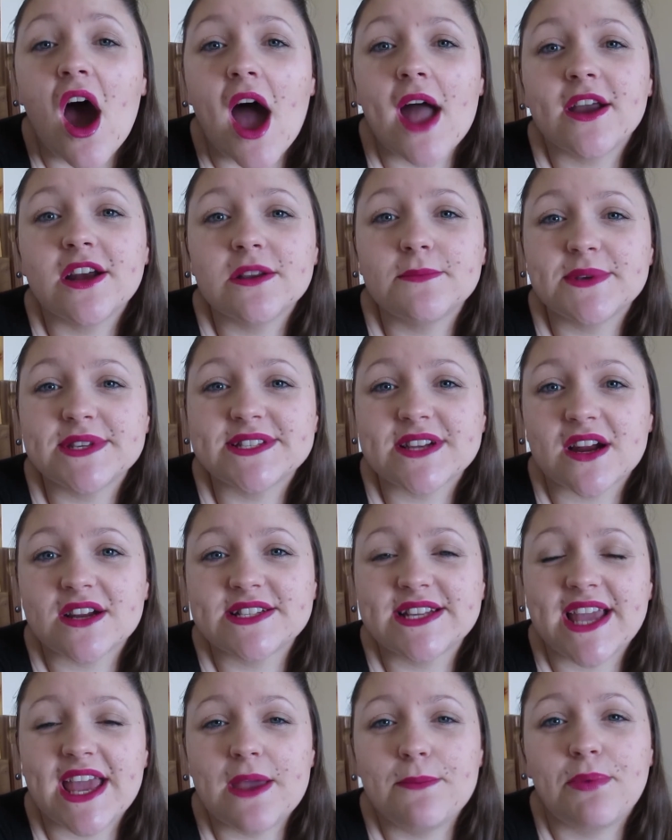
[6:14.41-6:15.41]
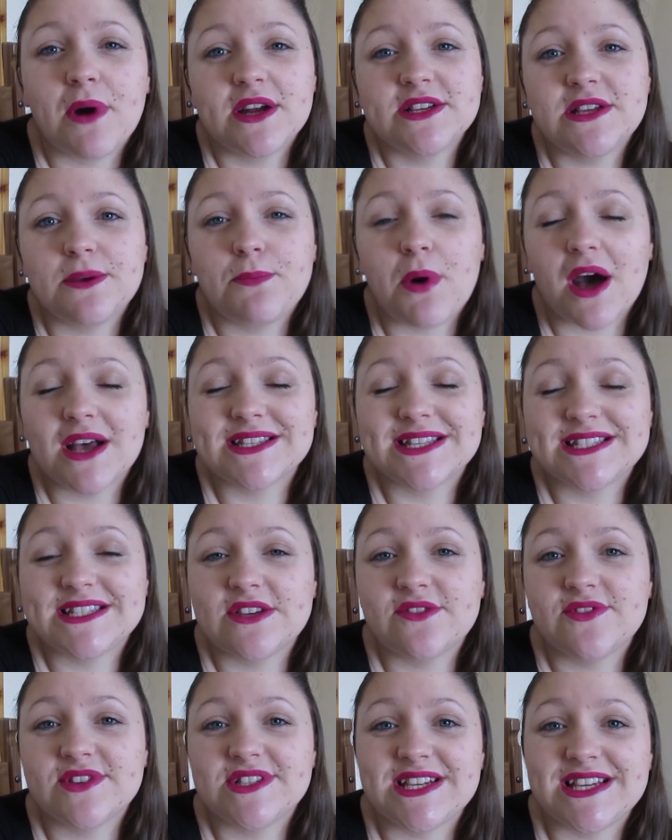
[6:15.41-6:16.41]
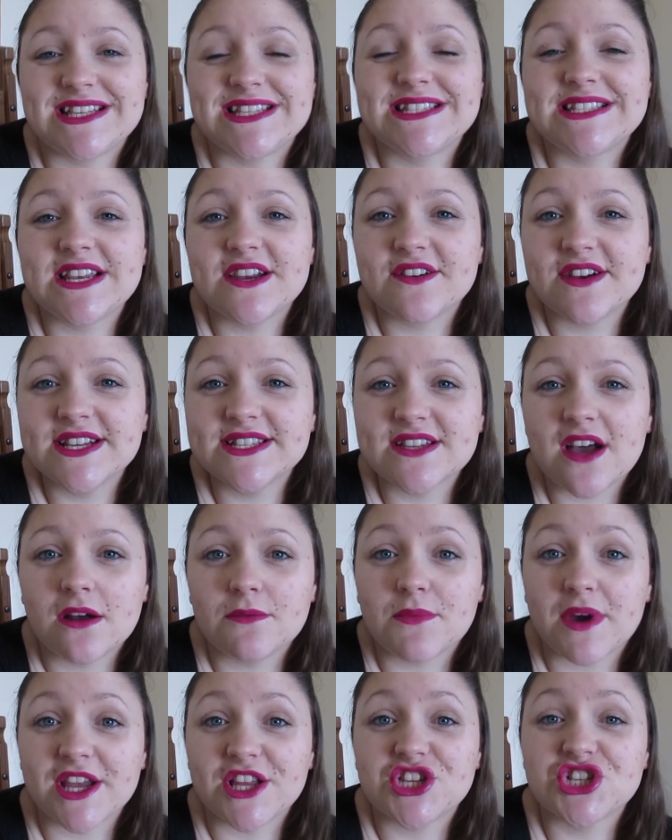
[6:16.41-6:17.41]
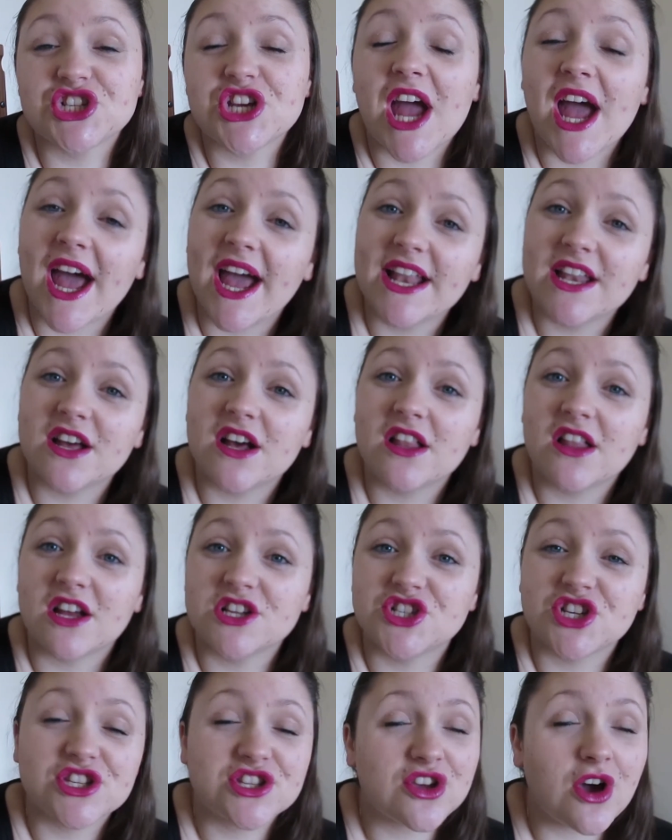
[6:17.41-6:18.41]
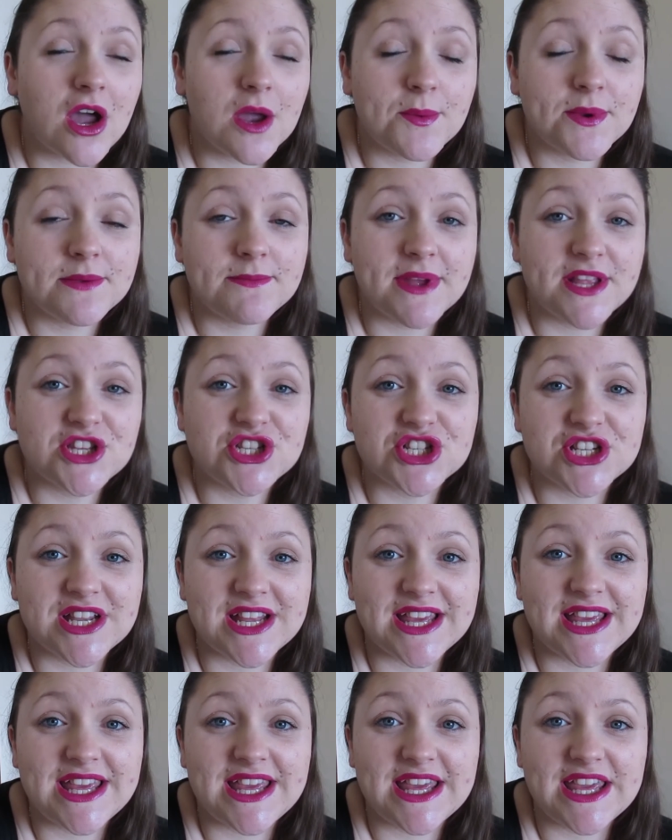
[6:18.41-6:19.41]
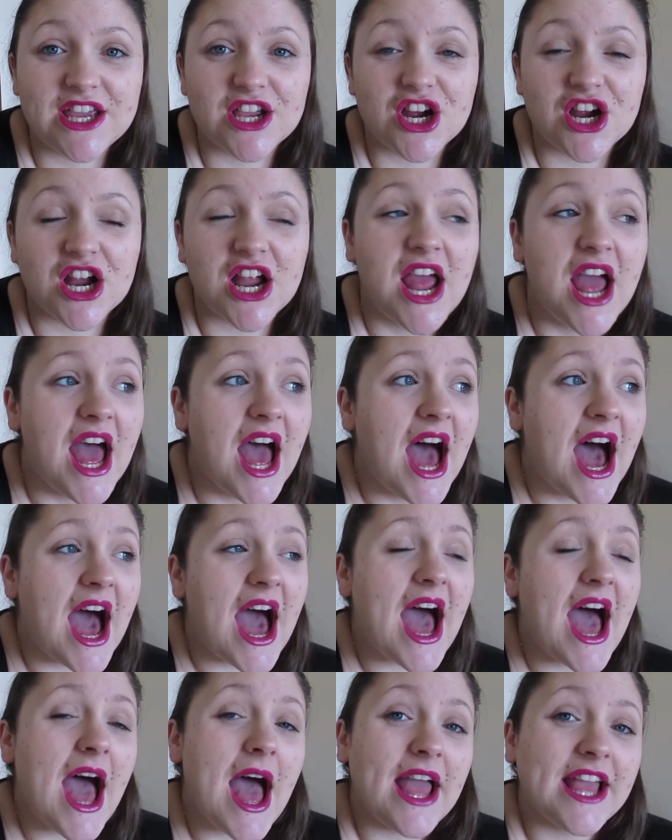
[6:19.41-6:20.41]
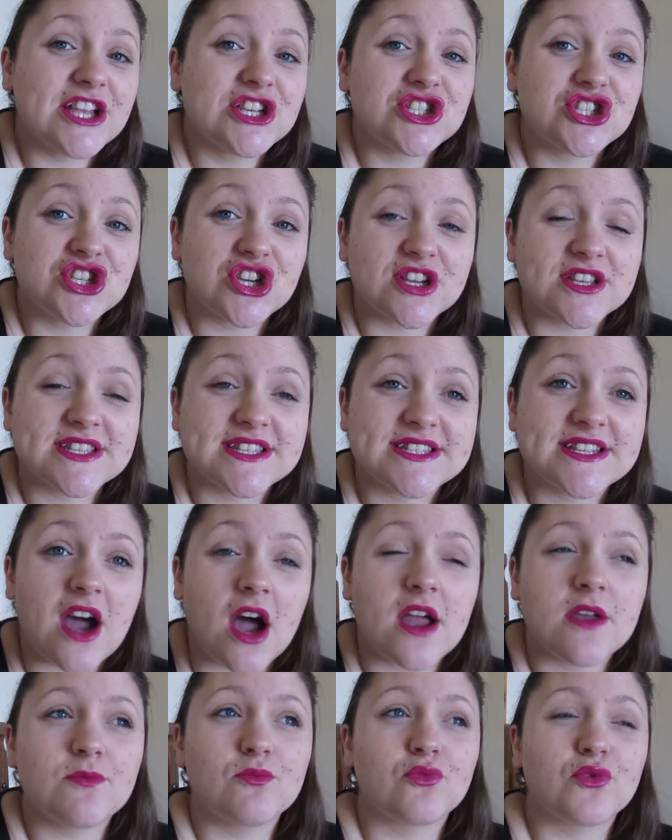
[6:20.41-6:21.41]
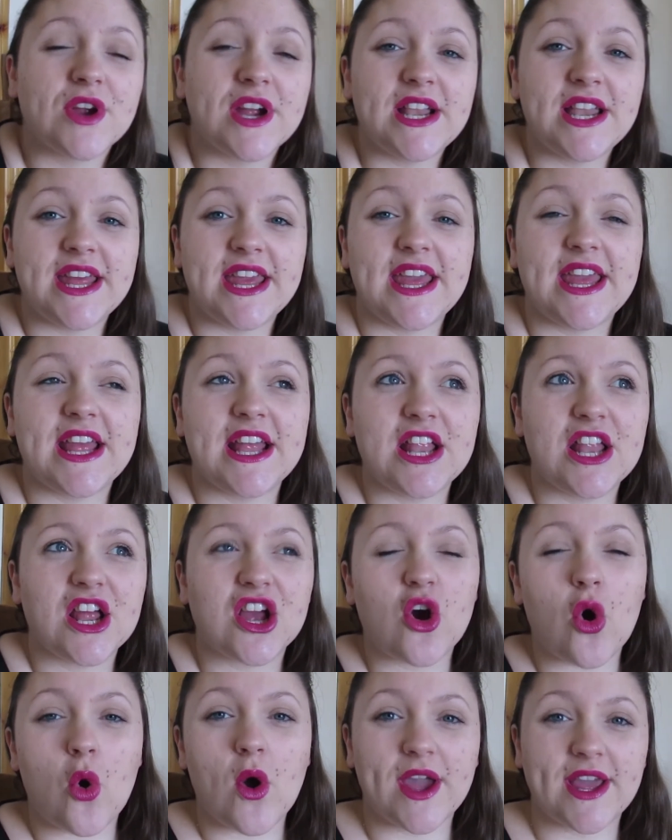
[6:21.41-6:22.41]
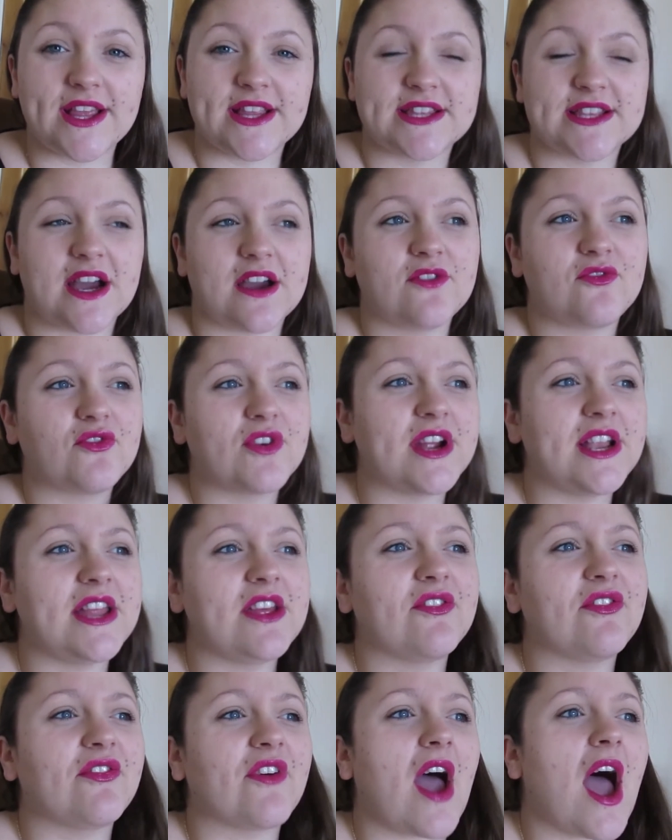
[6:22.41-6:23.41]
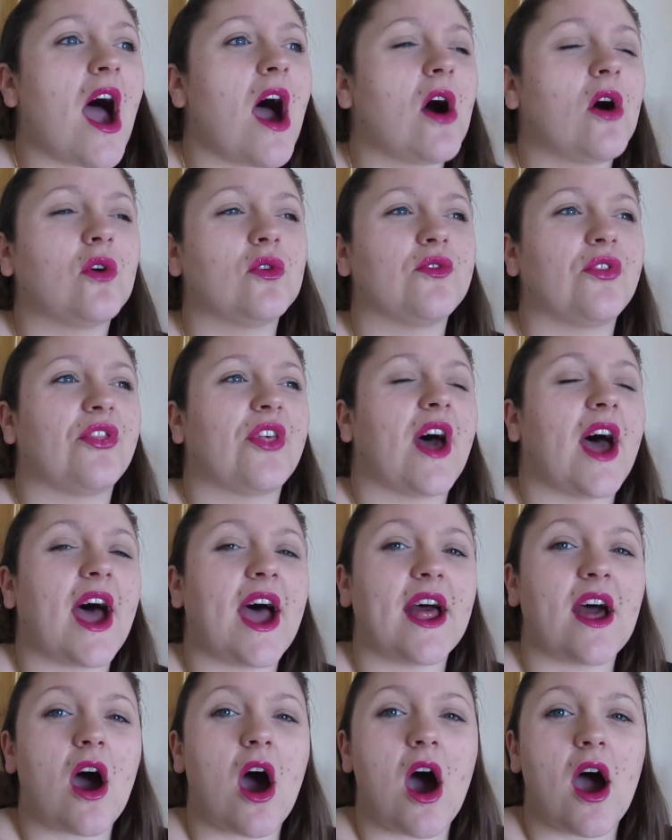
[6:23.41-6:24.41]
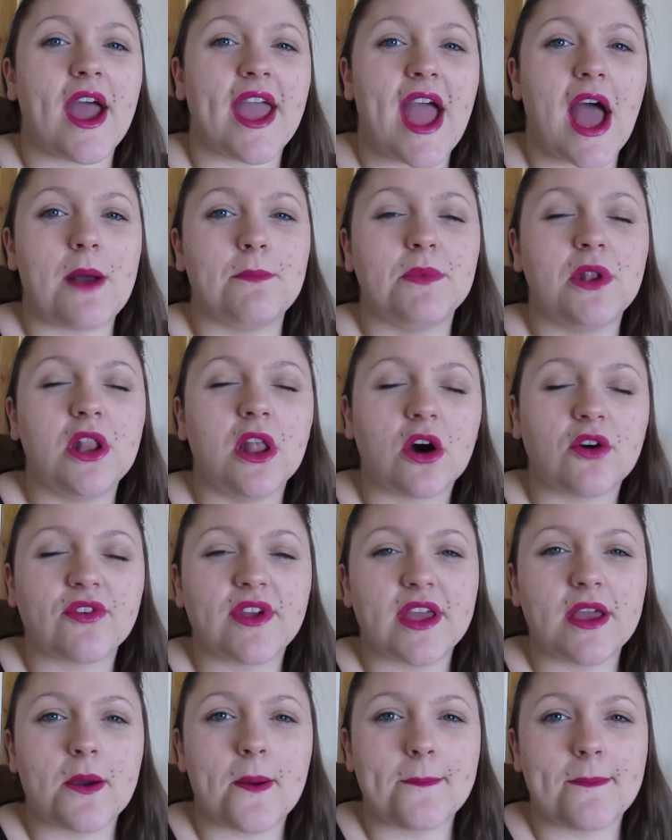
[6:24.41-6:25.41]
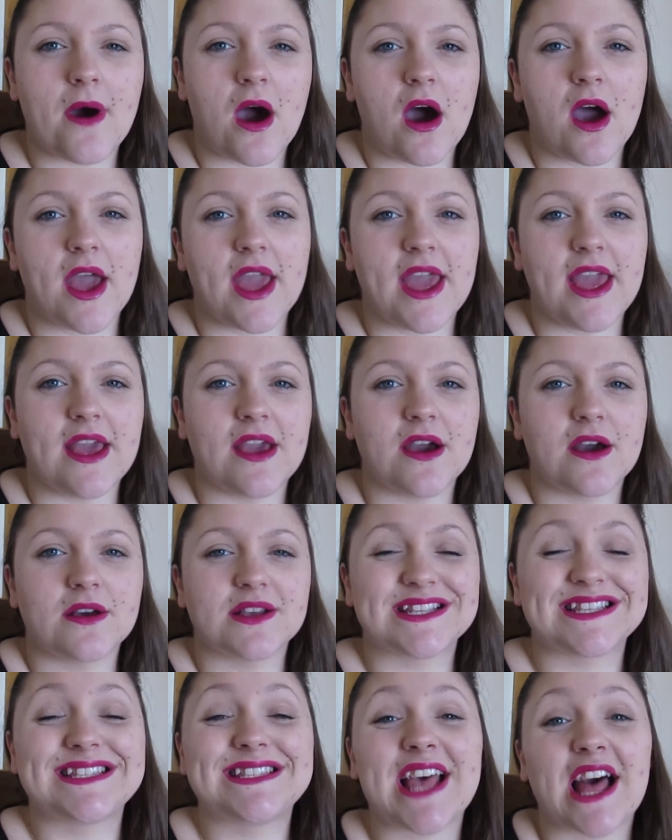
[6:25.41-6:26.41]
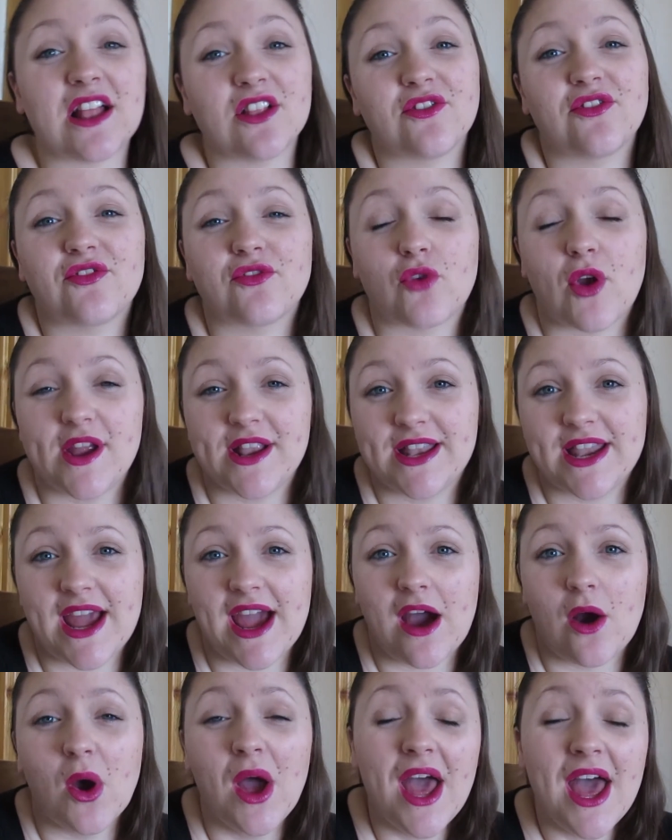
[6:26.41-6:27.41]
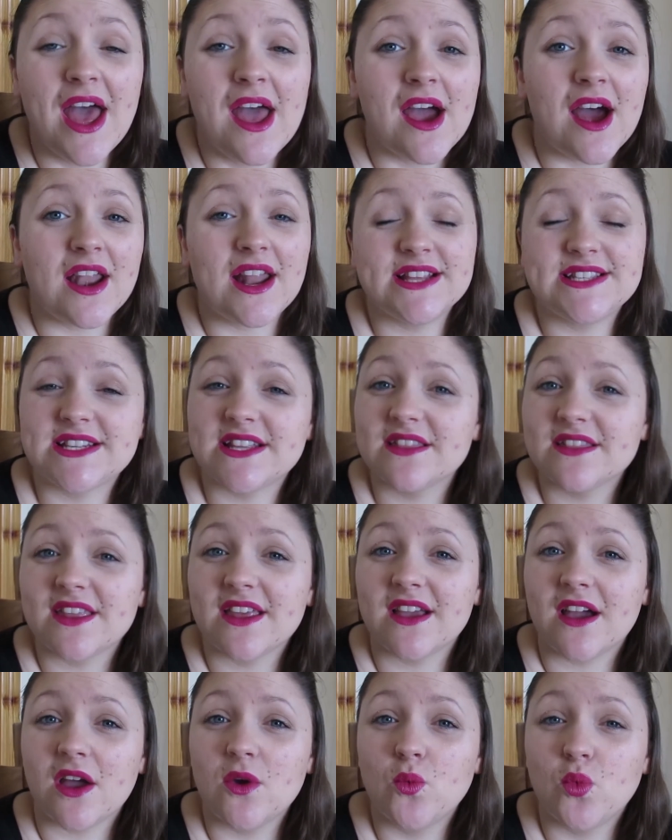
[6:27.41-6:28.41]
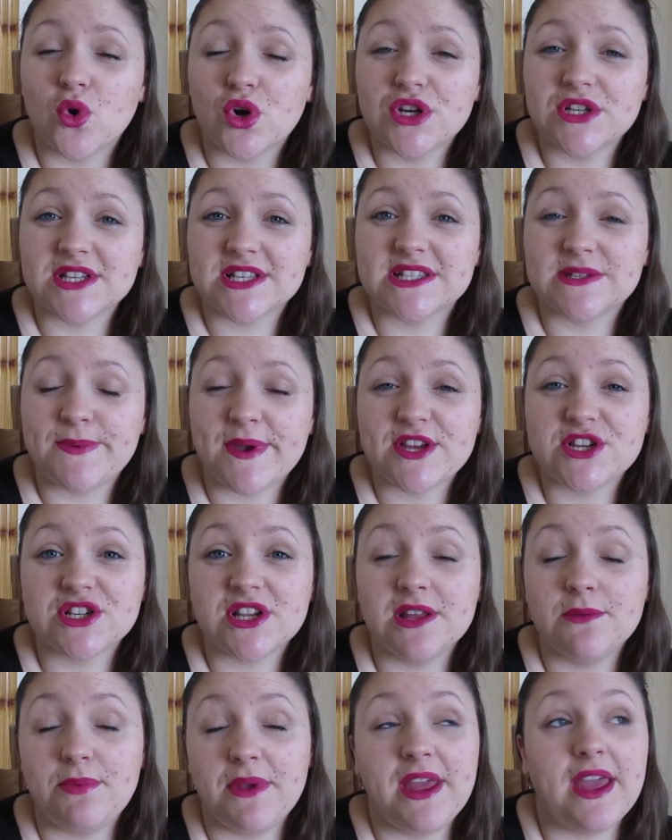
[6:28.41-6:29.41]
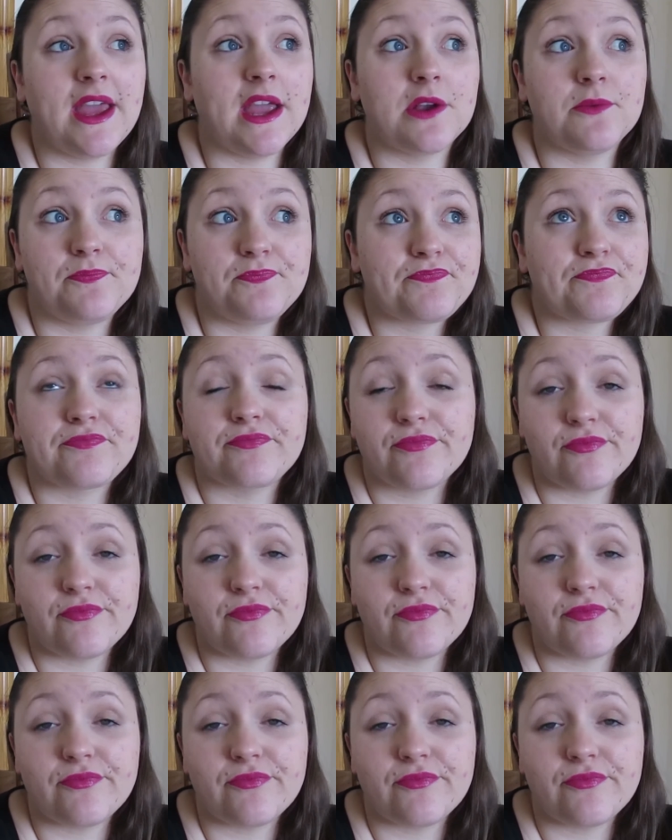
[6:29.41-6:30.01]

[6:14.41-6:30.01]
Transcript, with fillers: I'm going to be starting a body positivity series on my channel. I just thought I would mention it here. Uh, it's just, I'm really going, I've really found that I am loving myself right now. And I didn't think I would, especially being